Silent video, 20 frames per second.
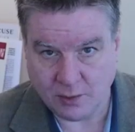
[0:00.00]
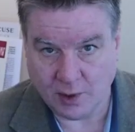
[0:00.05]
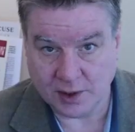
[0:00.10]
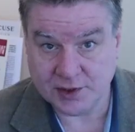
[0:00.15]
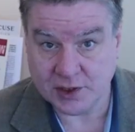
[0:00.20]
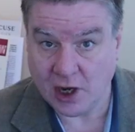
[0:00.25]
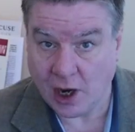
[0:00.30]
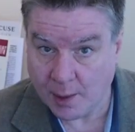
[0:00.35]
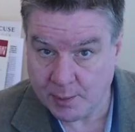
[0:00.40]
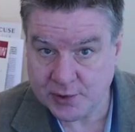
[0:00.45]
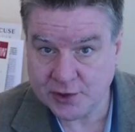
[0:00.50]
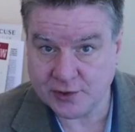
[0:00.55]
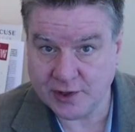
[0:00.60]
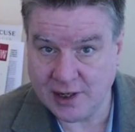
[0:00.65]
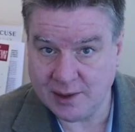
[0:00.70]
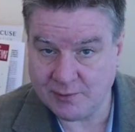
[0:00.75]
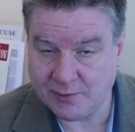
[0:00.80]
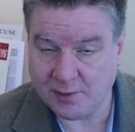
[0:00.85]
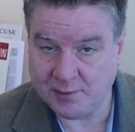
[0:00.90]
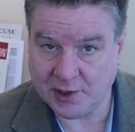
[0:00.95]
What's
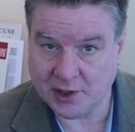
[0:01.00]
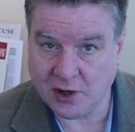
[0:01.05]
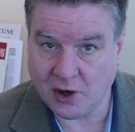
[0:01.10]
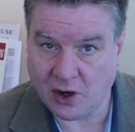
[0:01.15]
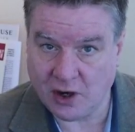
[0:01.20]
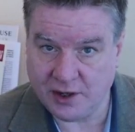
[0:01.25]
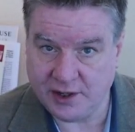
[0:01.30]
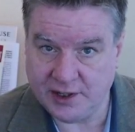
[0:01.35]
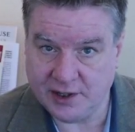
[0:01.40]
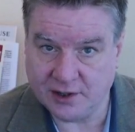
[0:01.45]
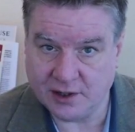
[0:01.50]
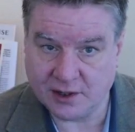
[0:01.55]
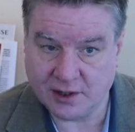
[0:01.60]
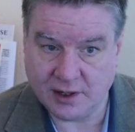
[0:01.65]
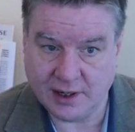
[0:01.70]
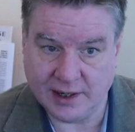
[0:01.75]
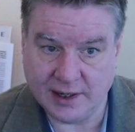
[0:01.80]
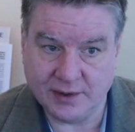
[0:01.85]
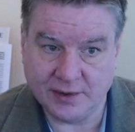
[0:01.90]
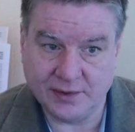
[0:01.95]
upstream from the car
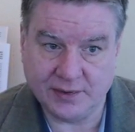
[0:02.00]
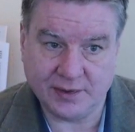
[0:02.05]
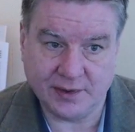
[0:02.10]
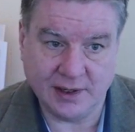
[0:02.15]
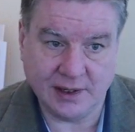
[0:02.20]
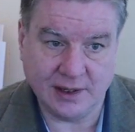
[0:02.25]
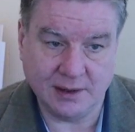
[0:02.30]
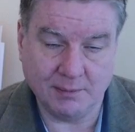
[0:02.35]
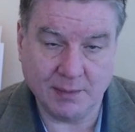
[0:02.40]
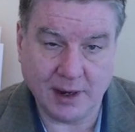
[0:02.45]
dealer is the